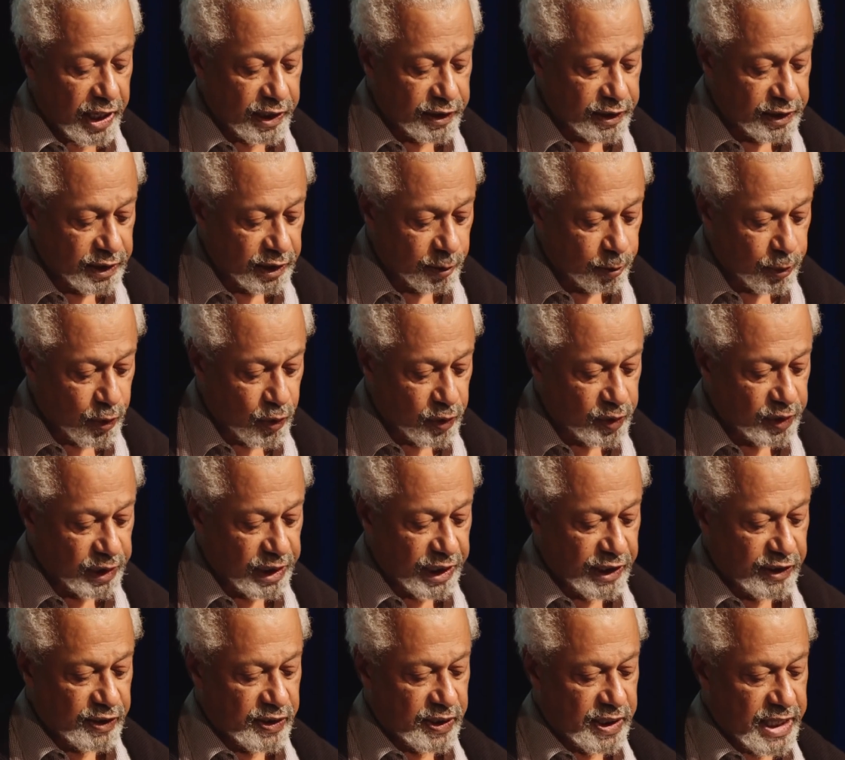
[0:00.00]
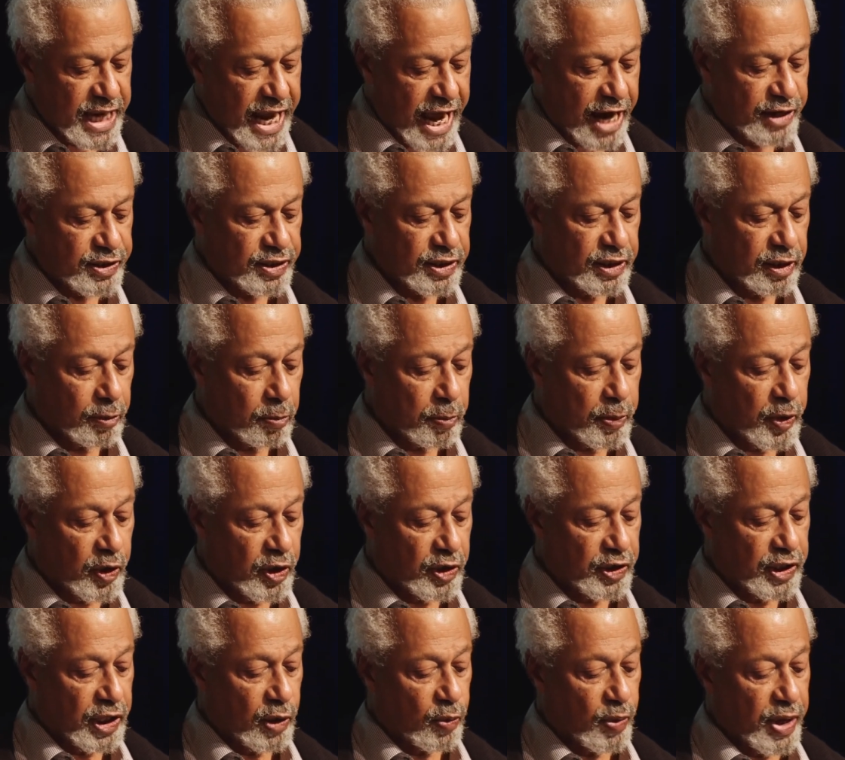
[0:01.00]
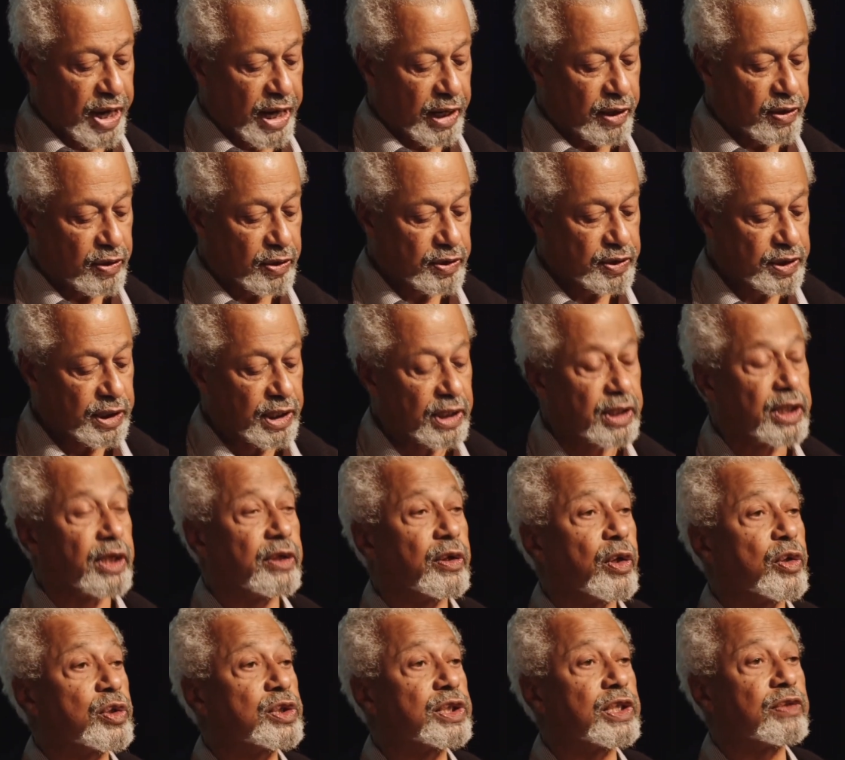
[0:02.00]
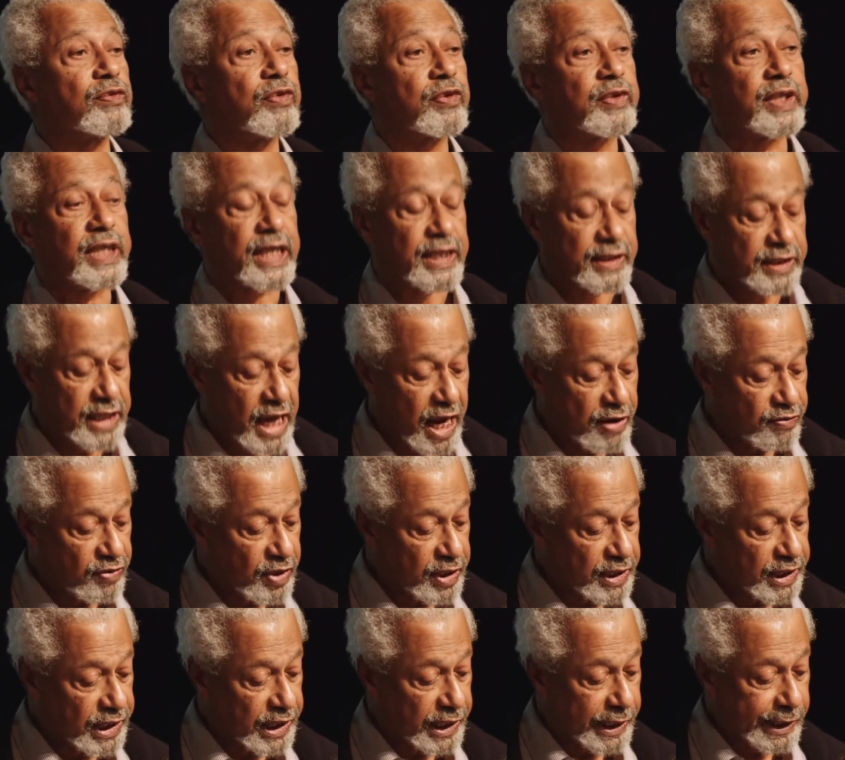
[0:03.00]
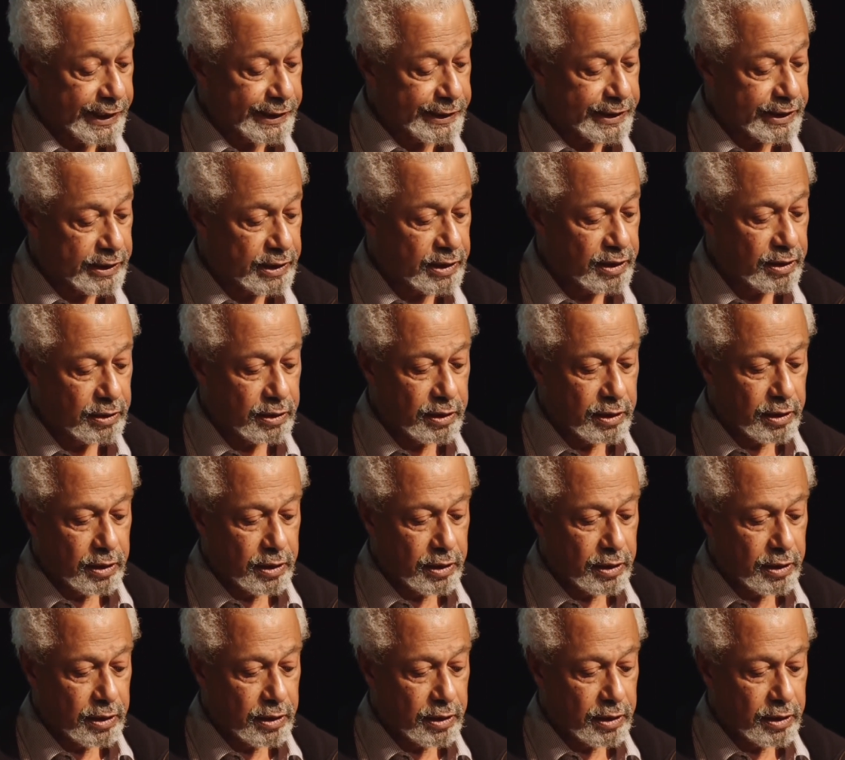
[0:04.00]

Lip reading: as the Portuguese slashed and burned their way across the Indian Ocean for the next 100 years.